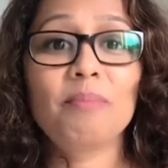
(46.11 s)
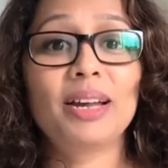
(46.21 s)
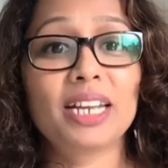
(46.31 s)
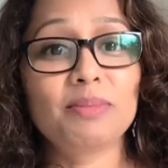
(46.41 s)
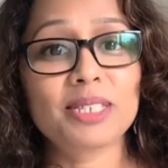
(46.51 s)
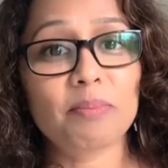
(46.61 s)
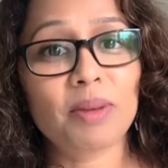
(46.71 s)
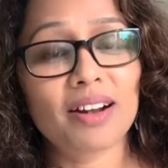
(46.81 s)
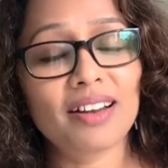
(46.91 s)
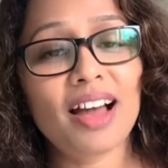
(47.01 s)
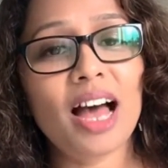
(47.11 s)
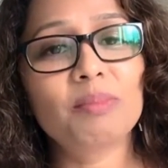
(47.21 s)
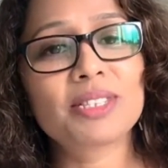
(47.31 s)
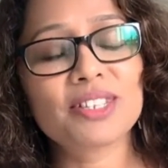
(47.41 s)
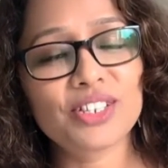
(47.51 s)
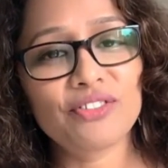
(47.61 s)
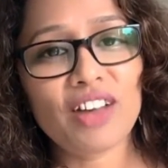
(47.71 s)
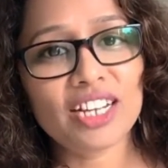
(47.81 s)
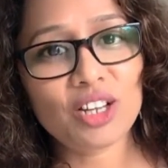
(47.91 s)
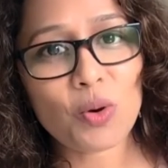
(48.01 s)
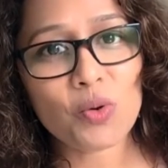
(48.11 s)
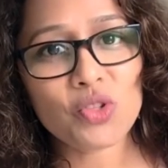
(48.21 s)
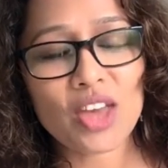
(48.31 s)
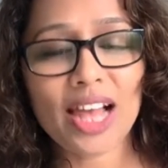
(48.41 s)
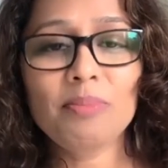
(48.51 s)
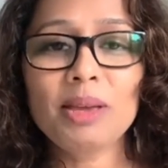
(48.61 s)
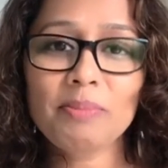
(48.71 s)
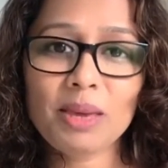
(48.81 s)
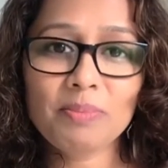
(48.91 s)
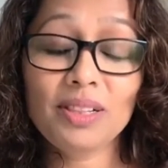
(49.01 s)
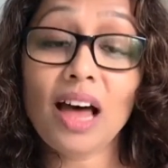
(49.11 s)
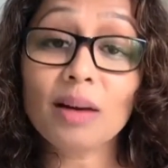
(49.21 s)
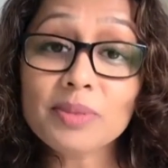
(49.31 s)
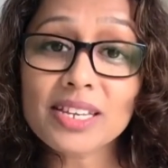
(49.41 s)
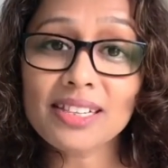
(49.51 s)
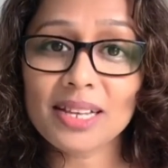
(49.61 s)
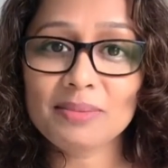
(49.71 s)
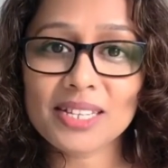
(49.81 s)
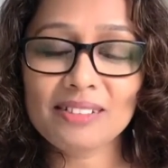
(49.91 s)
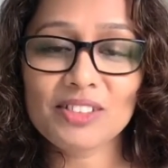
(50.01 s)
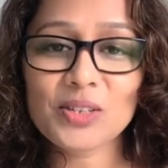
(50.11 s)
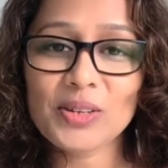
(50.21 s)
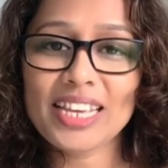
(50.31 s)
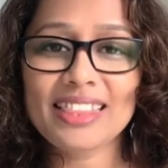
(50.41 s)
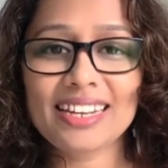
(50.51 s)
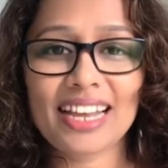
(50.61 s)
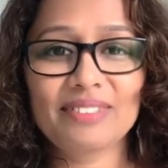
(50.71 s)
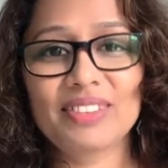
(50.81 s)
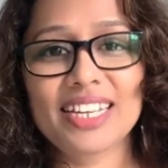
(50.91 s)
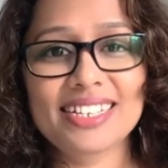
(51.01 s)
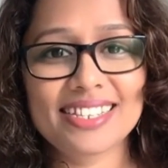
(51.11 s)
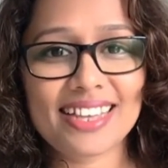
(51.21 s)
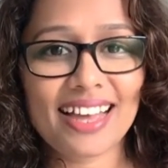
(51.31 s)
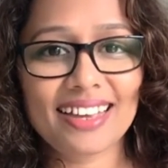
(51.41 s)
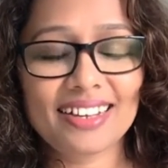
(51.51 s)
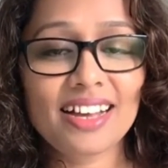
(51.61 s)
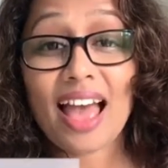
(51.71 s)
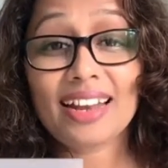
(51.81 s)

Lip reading: My name is Aparna. I'm a certified coach helping people upskill themselves to lead the life they desire.